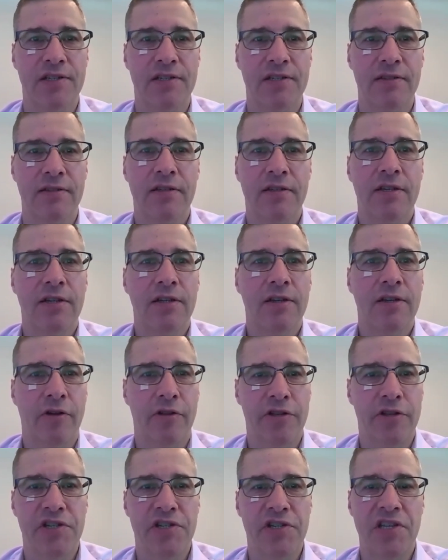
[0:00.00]
or
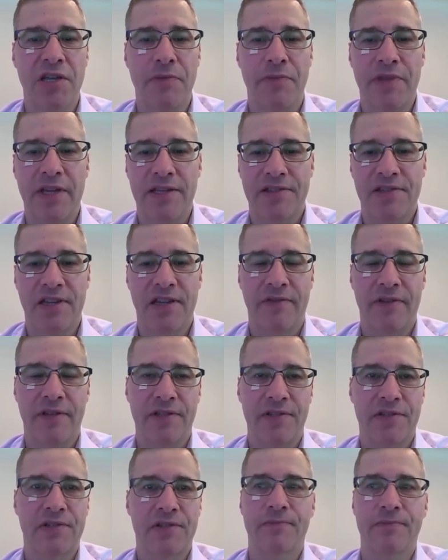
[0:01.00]
they just keep that
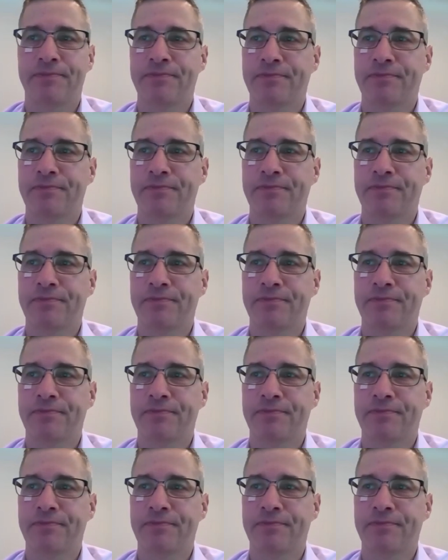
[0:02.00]
savings